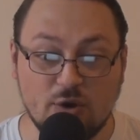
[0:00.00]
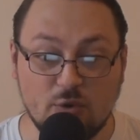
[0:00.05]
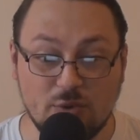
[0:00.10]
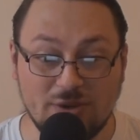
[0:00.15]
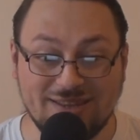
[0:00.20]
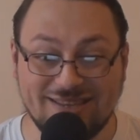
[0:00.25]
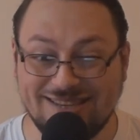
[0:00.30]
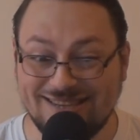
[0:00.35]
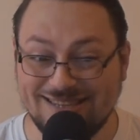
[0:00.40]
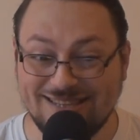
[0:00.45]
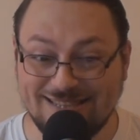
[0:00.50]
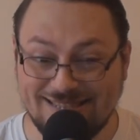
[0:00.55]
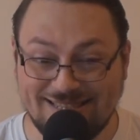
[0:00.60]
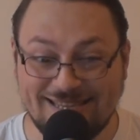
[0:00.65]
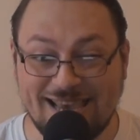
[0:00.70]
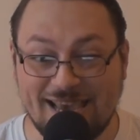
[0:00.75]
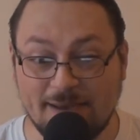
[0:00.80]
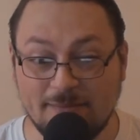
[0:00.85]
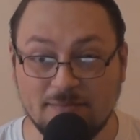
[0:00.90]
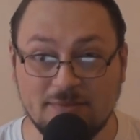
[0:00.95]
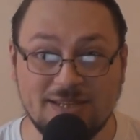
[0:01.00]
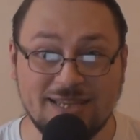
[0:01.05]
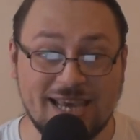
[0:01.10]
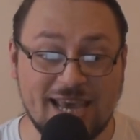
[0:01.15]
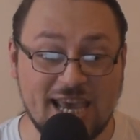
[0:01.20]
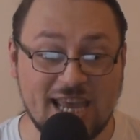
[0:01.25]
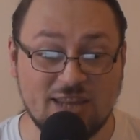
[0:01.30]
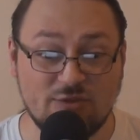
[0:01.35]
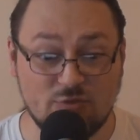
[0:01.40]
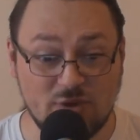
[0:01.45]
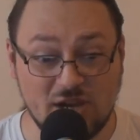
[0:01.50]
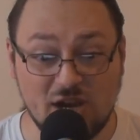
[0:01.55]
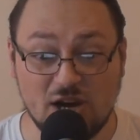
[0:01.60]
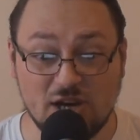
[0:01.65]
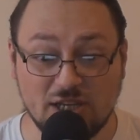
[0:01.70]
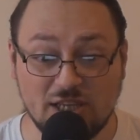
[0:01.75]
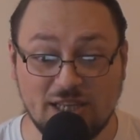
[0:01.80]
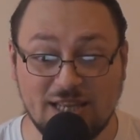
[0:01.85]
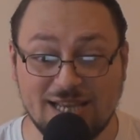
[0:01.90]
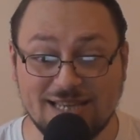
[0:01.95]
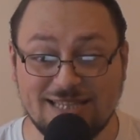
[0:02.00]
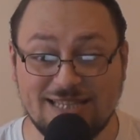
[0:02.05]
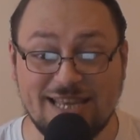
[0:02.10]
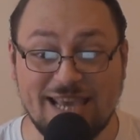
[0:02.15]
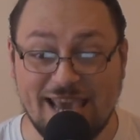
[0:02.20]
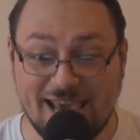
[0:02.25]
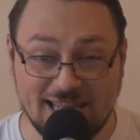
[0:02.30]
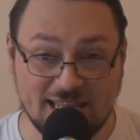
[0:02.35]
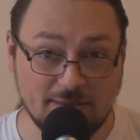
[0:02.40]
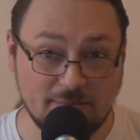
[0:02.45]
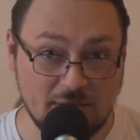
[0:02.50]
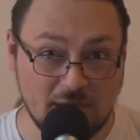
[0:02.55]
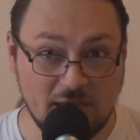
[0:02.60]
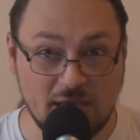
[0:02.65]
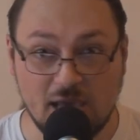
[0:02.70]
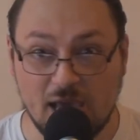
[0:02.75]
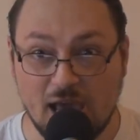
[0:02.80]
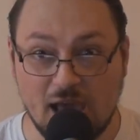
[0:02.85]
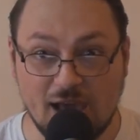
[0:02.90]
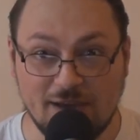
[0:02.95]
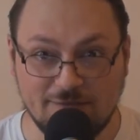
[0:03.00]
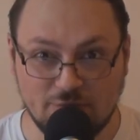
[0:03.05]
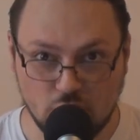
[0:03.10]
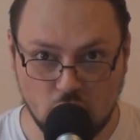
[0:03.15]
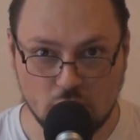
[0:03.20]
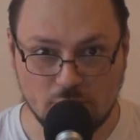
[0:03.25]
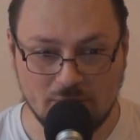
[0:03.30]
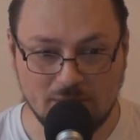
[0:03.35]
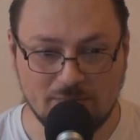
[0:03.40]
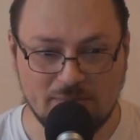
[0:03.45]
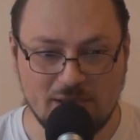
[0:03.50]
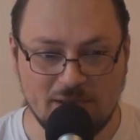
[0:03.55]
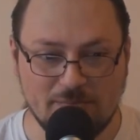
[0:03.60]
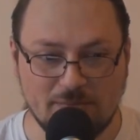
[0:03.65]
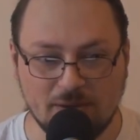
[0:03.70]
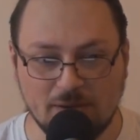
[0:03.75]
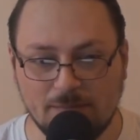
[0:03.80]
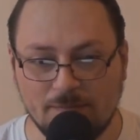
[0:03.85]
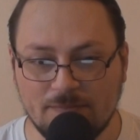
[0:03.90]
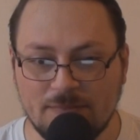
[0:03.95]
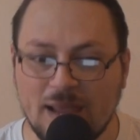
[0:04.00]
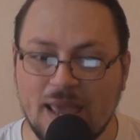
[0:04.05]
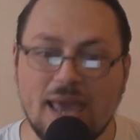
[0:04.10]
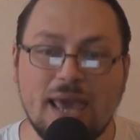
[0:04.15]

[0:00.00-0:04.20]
with contempt and regarded as the enemy of normal people.